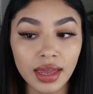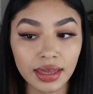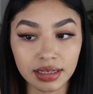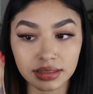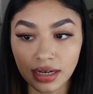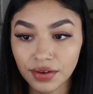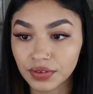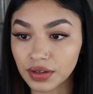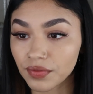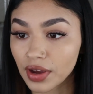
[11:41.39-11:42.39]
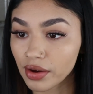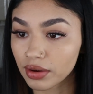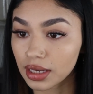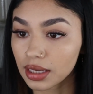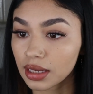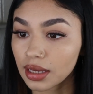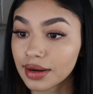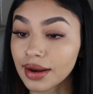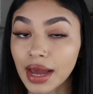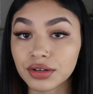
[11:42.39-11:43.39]
It is definitely very
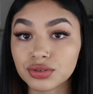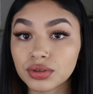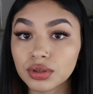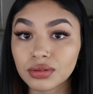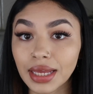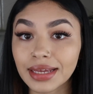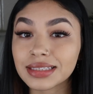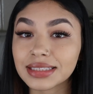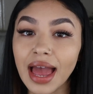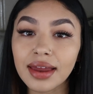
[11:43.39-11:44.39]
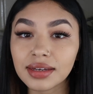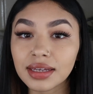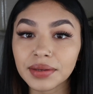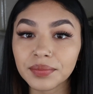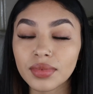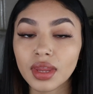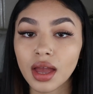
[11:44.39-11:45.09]
natural, like satiny.